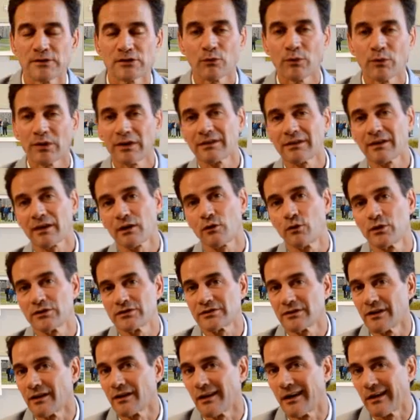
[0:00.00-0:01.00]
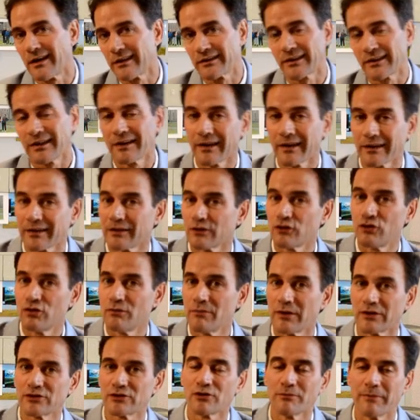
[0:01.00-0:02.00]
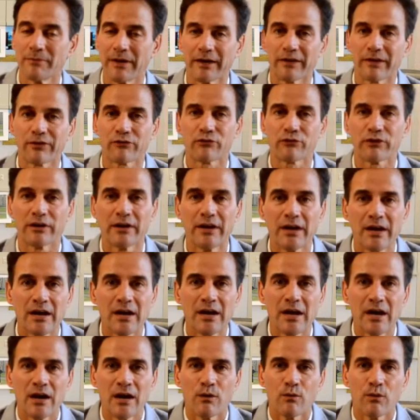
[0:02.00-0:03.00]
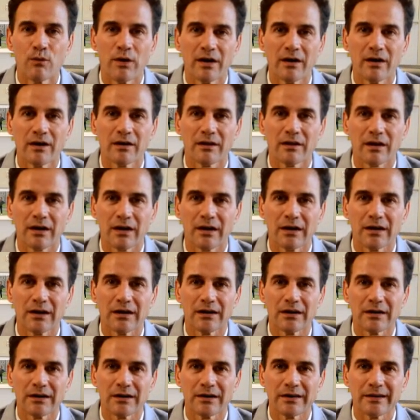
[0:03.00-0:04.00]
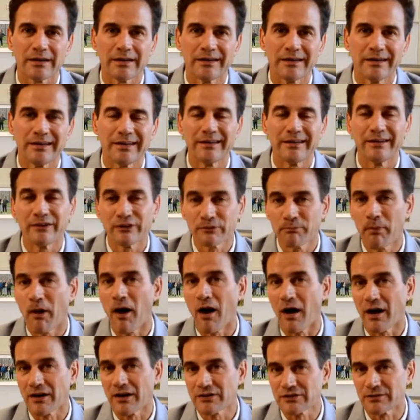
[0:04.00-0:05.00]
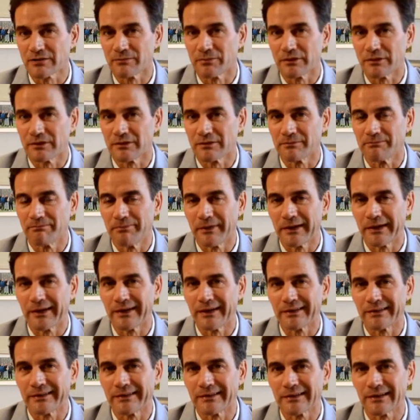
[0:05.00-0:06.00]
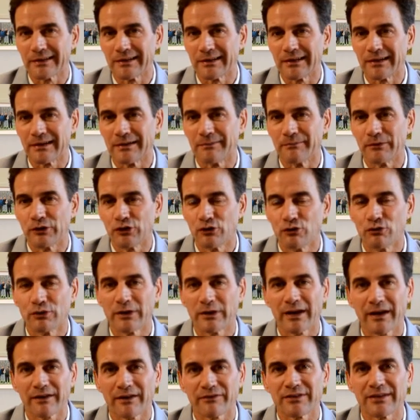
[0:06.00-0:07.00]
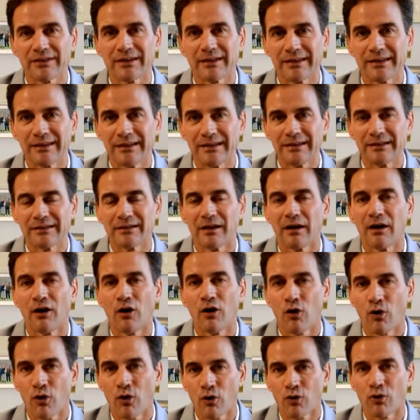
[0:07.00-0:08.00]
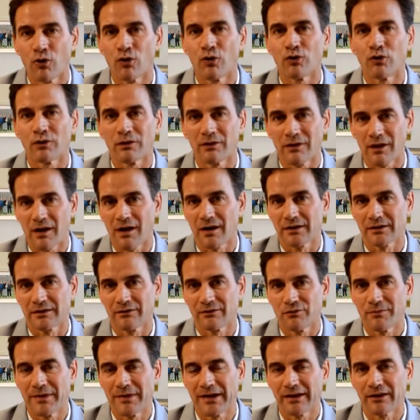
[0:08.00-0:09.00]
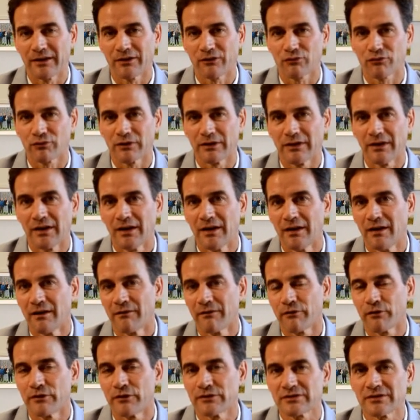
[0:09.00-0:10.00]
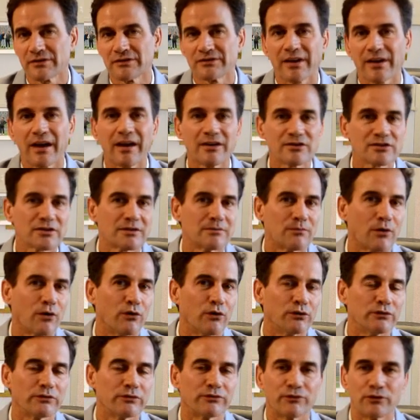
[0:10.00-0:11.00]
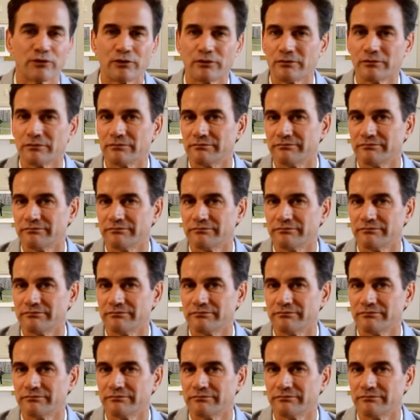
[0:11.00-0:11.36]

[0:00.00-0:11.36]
we get that question a lot. Can I get too much omega-3? Well, uh, it is possible, but um, you would have to eat a whole lot of omega-3. For instance, Eskimos for